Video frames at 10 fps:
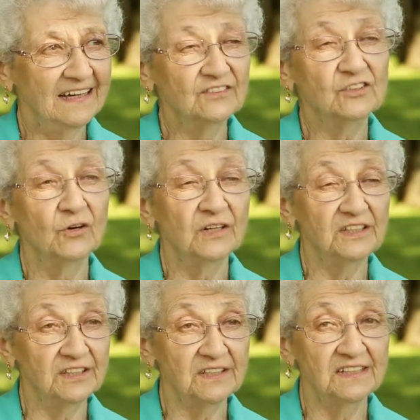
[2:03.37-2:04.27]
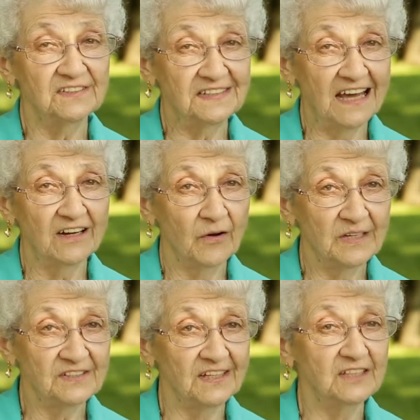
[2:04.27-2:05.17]
And so his dad
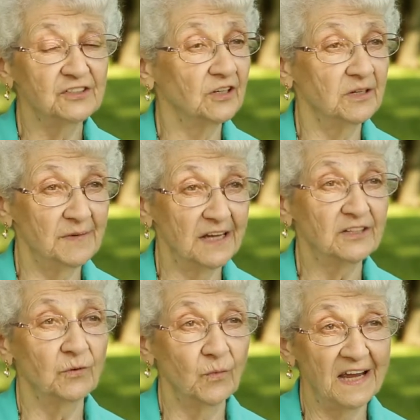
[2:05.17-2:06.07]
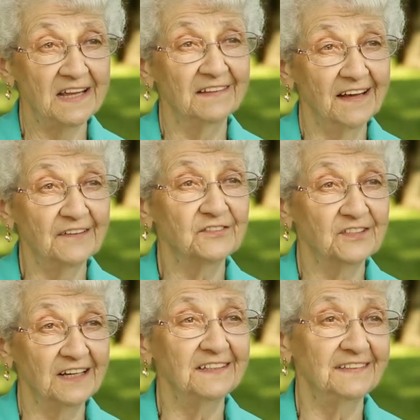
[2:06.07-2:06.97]
always said, you're going to make your way in life,
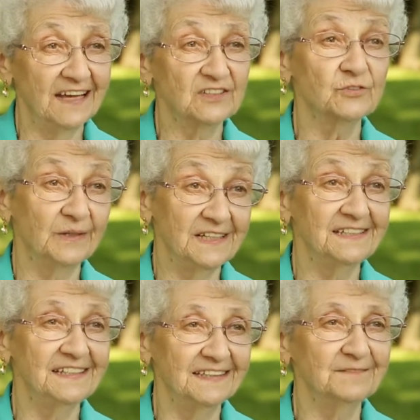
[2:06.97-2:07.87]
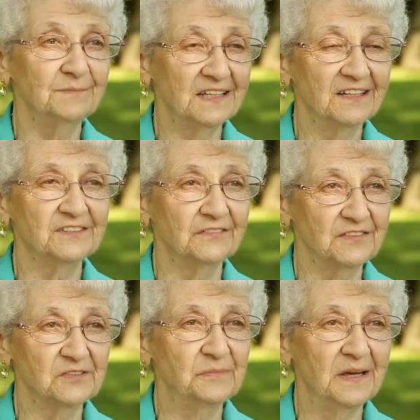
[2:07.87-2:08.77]
son, and that's what he did because of
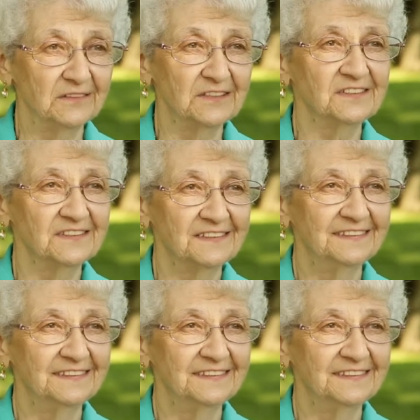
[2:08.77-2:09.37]
his parents.